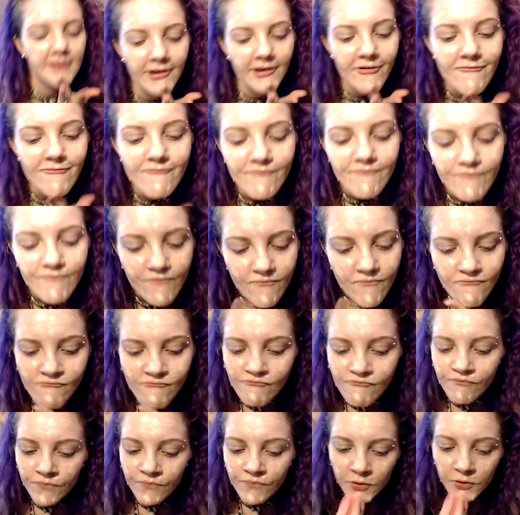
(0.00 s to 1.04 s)
so
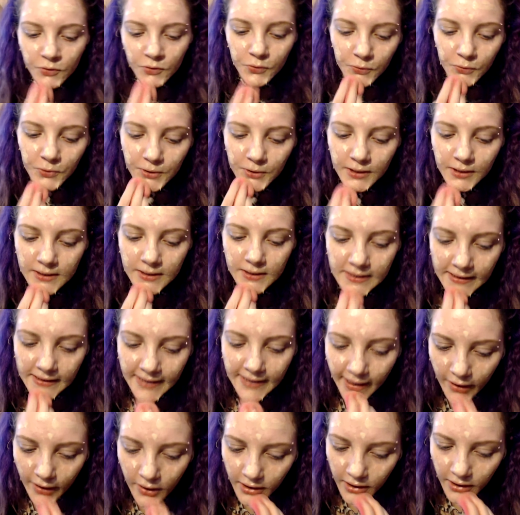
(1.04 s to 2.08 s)
we'll really
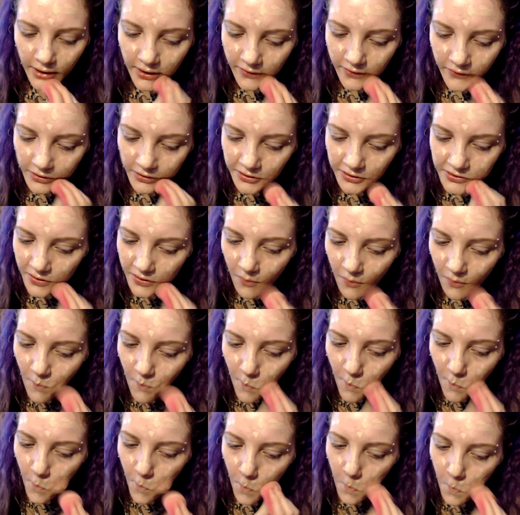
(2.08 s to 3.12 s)
see how it covers.
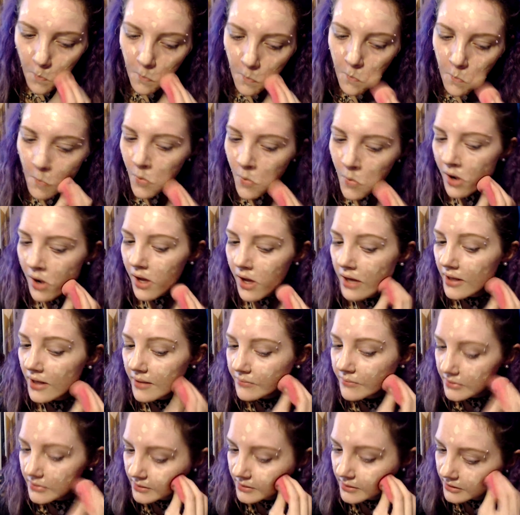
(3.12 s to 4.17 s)

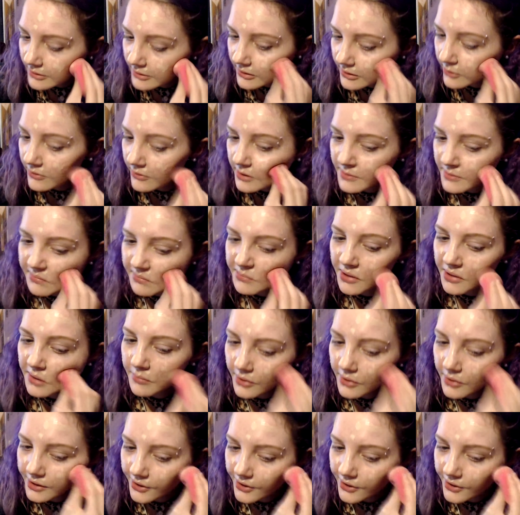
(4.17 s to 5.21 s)
And I'm just going to do this
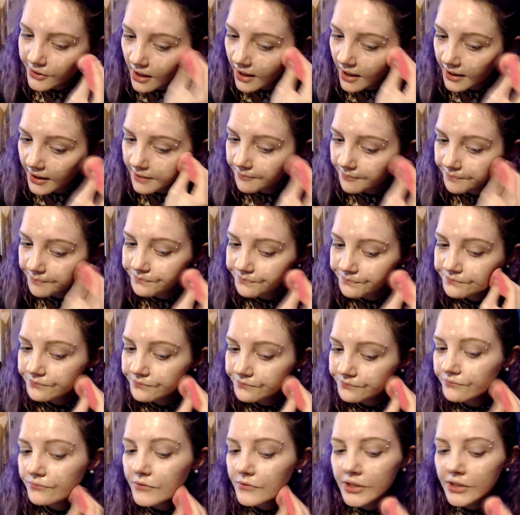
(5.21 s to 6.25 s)
beauty blender like,
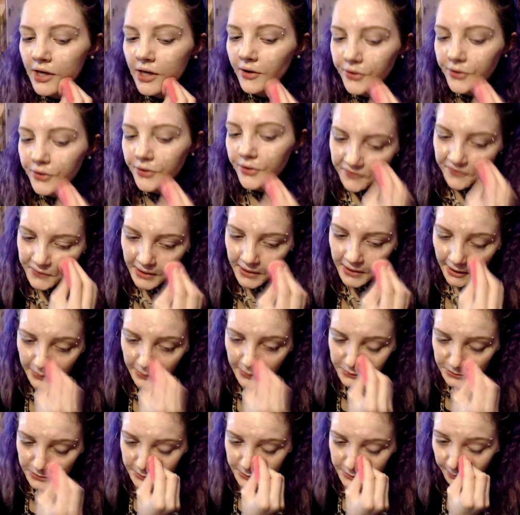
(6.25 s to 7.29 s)
you know, do everything
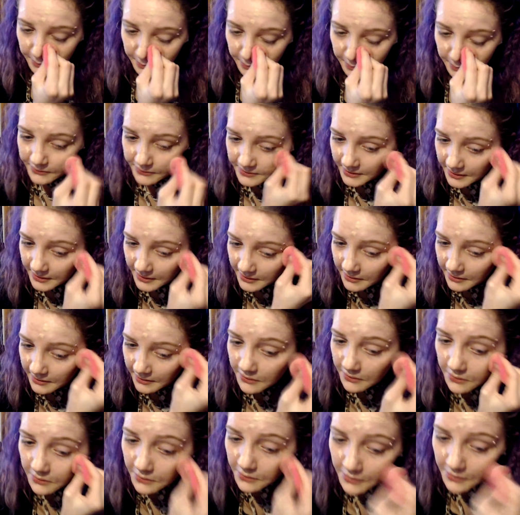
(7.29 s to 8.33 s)
else, just bounce it.